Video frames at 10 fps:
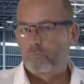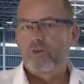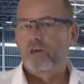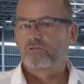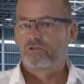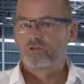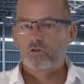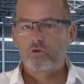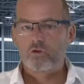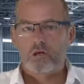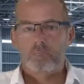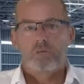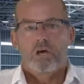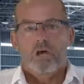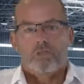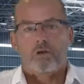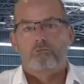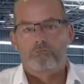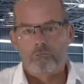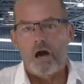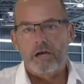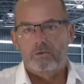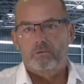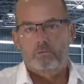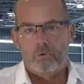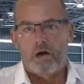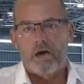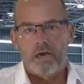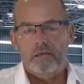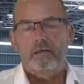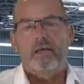We have to do them the right way.